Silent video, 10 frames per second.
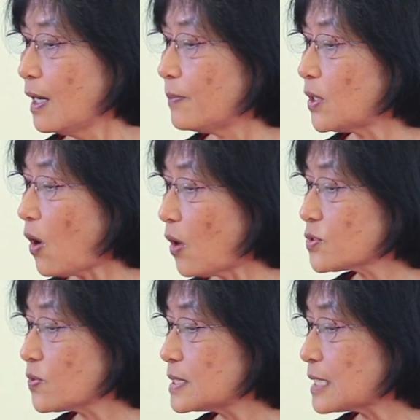but
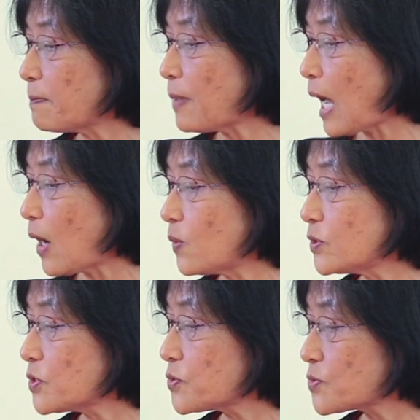also is
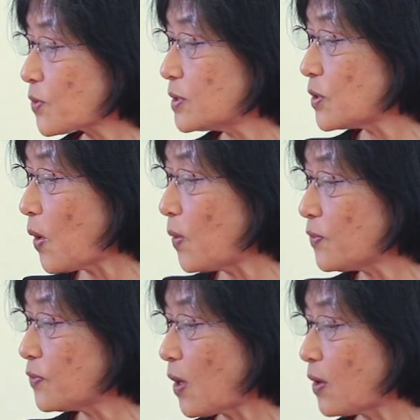empowered to assert their
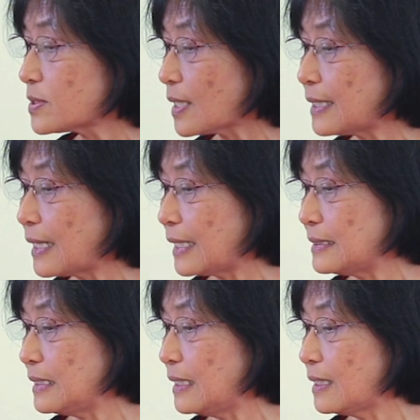own thoughts and an
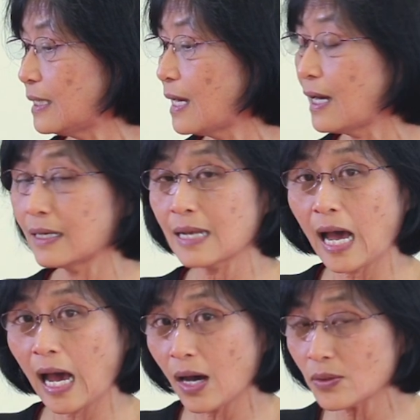idea and
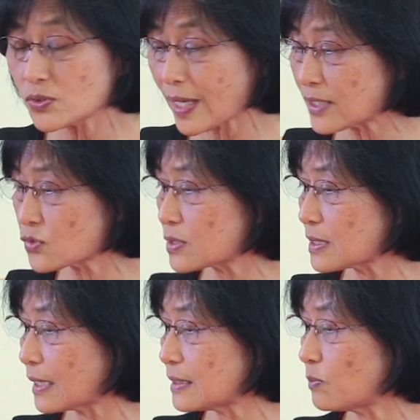how to
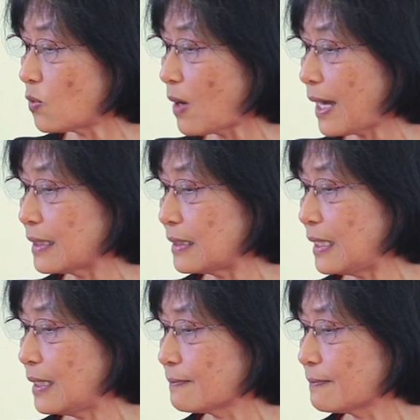exercise their morality.